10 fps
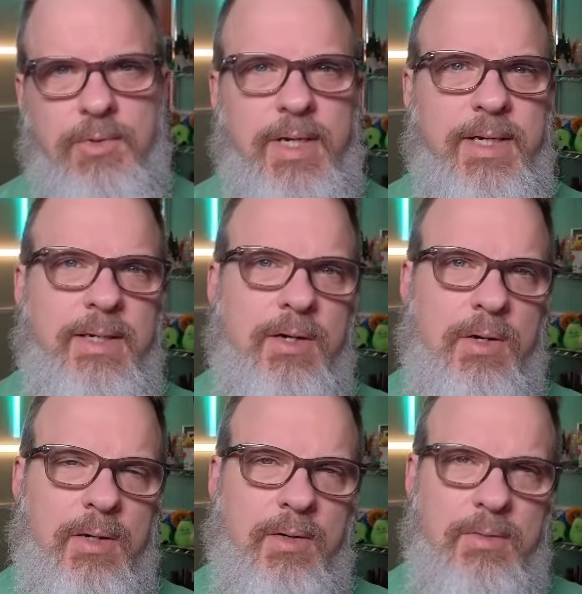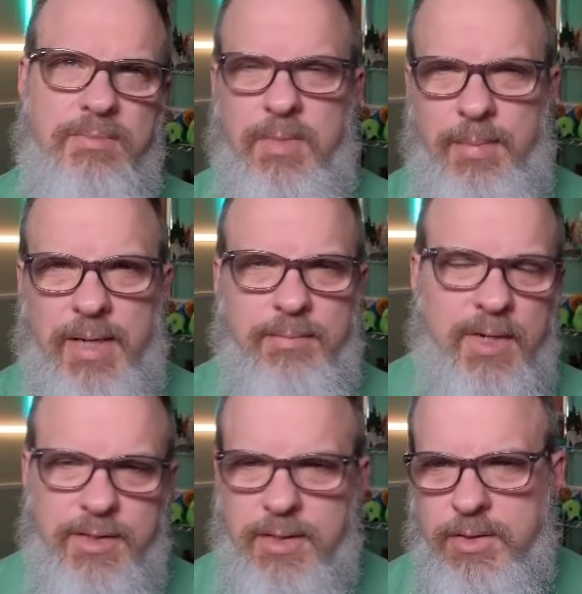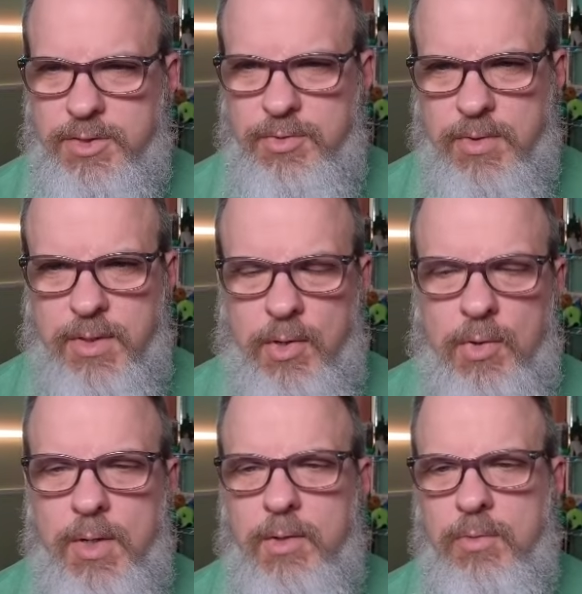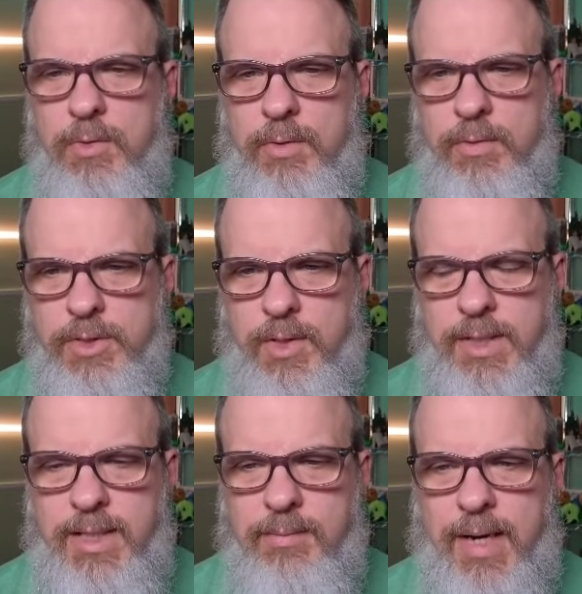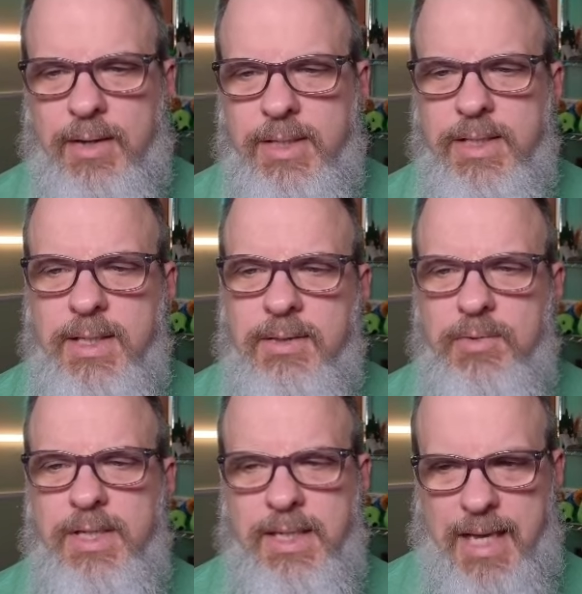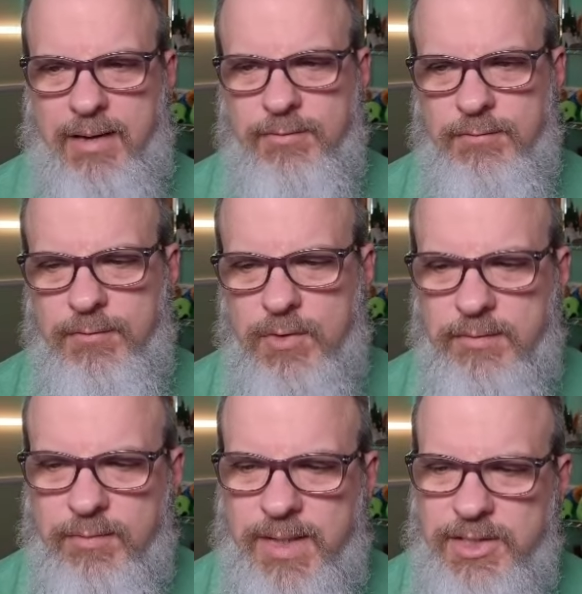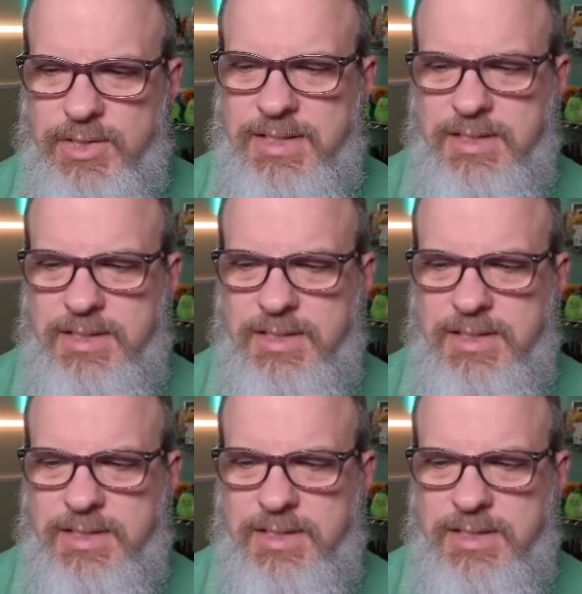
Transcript: Okay. Uh, about a month or two ago when we were talking about it, we didn't have the full information.